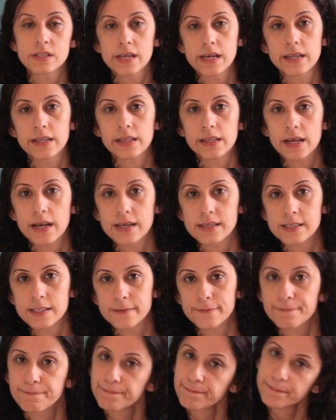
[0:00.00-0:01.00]
aid
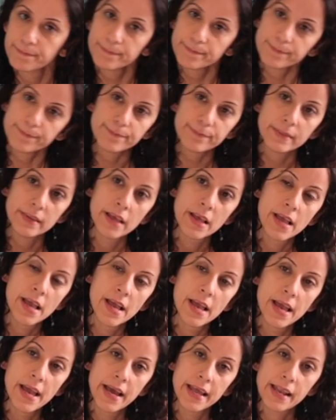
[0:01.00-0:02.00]
class.
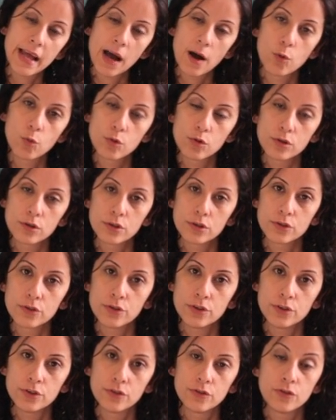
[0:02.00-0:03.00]
And I will
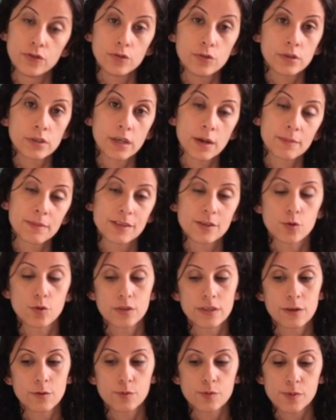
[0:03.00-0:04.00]
do an update. So
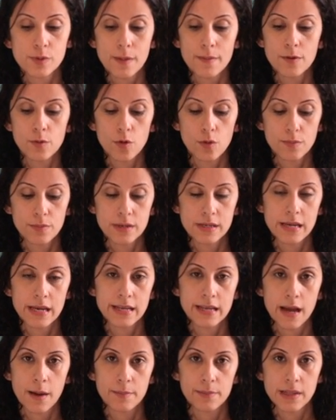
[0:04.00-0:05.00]
there probably won't be
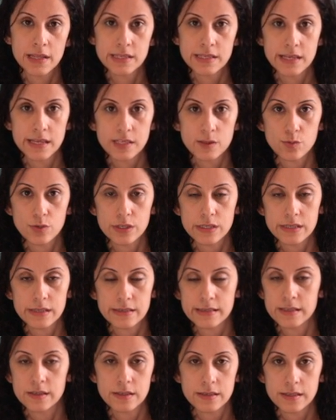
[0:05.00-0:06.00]
any updates next week,
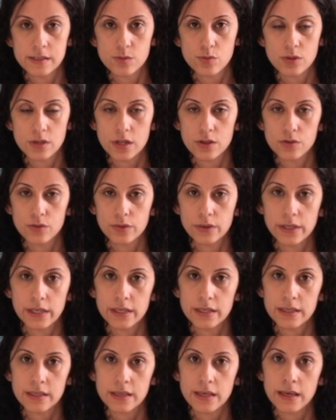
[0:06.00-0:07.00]
since we're not doing
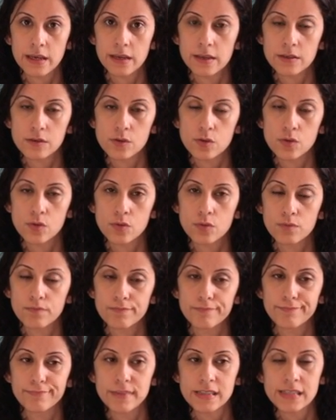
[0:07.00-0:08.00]
anything. So
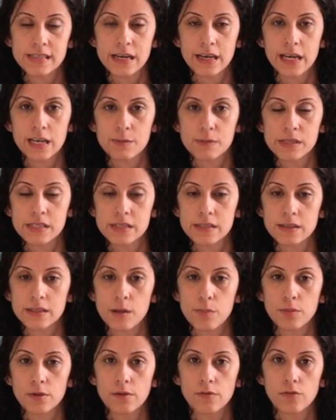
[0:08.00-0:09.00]
it's not going to be till a
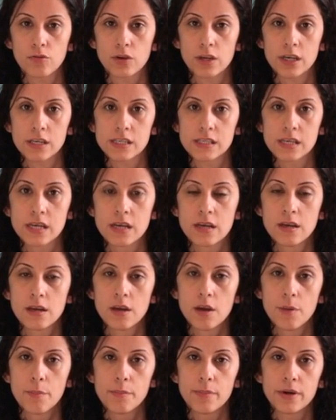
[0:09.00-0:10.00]
couple of weeks.
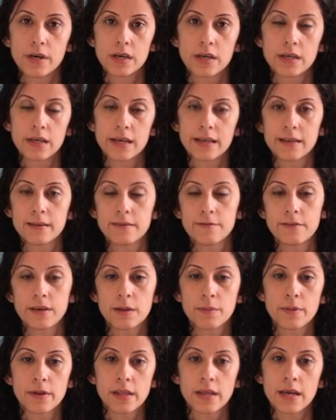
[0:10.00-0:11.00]
But if
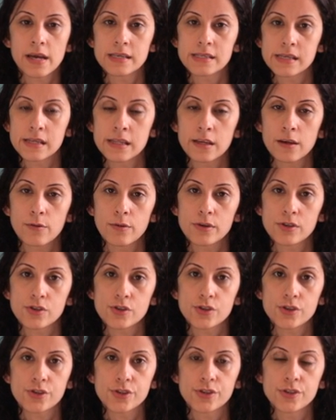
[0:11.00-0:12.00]
anybody has any
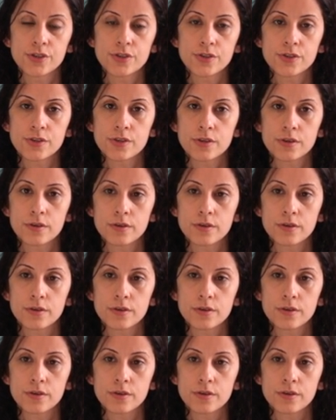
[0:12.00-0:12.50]
questions,